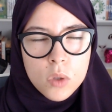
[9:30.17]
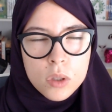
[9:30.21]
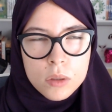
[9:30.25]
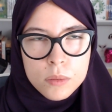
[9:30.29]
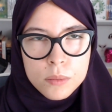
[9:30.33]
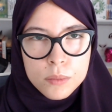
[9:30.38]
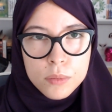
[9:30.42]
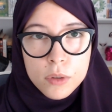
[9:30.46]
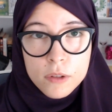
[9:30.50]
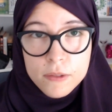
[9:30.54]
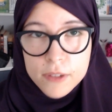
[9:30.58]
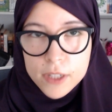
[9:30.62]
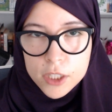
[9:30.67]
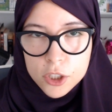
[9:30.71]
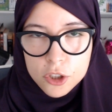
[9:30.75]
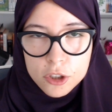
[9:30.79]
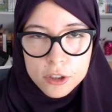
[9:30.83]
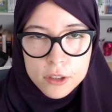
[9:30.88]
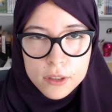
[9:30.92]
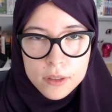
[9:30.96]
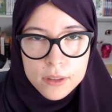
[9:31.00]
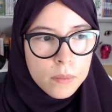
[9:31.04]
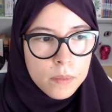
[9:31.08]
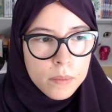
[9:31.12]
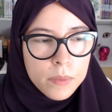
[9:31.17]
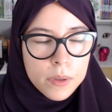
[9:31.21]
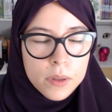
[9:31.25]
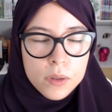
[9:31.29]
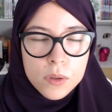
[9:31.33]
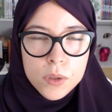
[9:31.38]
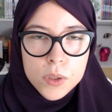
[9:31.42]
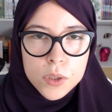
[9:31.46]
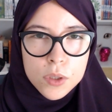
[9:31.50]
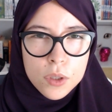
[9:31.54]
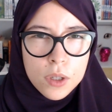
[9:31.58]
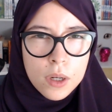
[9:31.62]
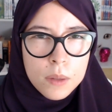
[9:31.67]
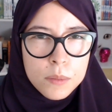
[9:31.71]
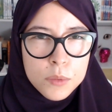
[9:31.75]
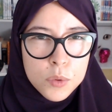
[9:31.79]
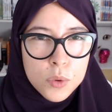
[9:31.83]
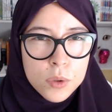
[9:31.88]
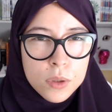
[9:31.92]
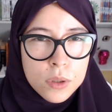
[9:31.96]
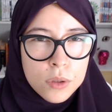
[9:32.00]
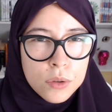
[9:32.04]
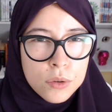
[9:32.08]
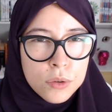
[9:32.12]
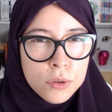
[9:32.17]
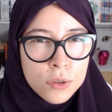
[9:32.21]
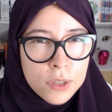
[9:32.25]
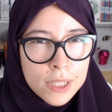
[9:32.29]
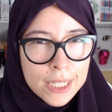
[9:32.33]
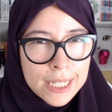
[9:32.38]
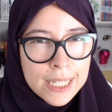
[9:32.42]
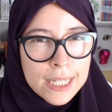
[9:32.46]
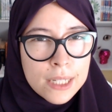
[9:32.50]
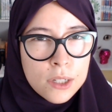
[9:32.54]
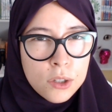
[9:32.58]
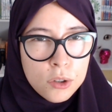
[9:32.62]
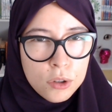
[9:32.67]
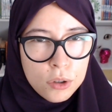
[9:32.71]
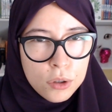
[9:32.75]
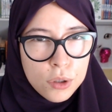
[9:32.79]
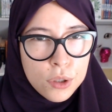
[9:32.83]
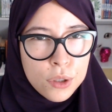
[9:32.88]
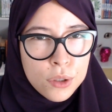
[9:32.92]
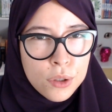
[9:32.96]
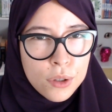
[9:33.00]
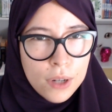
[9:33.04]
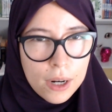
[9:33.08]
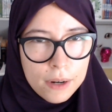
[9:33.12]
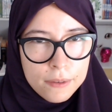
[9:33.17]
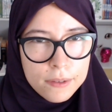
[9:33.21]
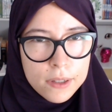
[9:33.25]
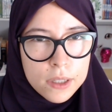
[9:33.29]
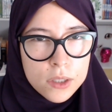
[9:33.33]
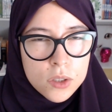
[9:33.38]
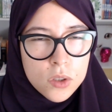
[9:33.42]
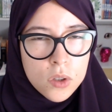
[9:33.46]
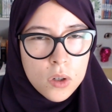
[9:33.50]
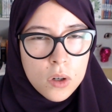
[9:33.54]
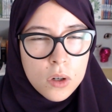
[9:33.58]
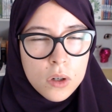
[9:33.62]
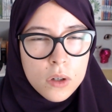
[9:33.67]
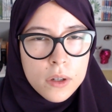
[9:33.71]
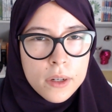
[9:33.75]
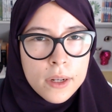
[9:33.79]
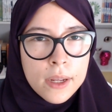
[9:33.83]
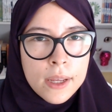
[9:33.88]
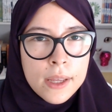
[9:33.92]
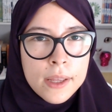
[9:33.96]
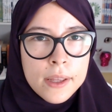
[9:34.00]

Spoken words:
professional, but it also comes with a really good graphics card